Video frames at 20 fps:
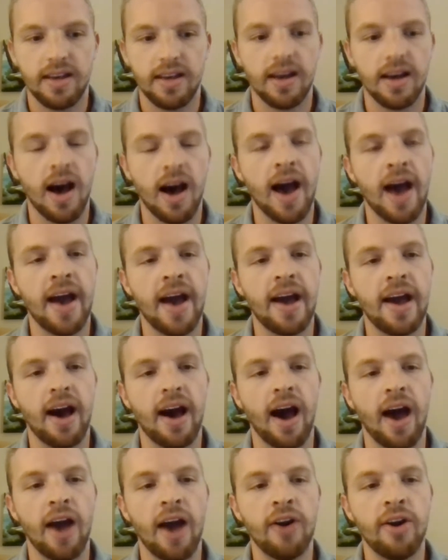I
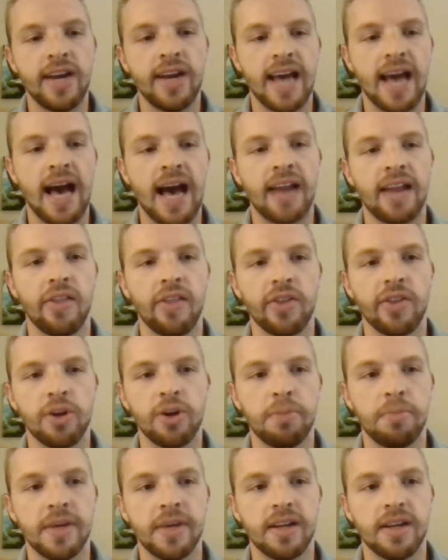already had a
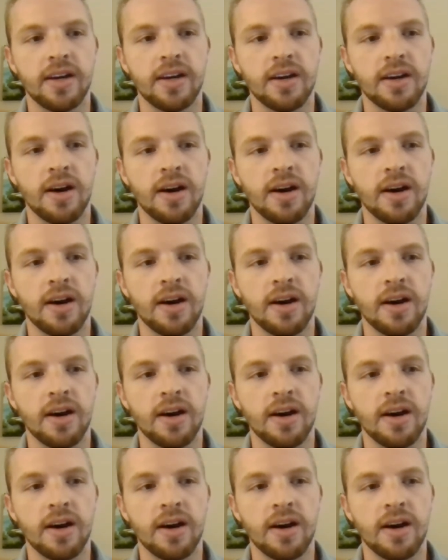little bit